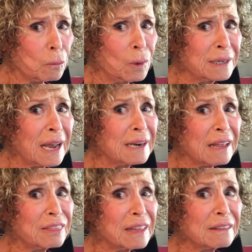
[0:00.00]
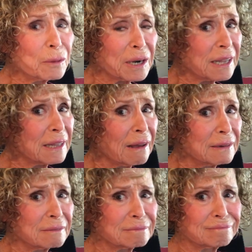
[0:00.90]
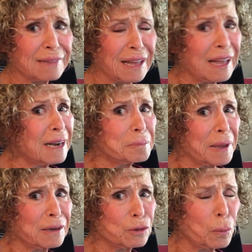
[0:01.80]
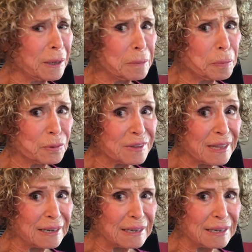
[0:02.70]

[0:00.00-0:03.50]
one night, I think, then I had about 20%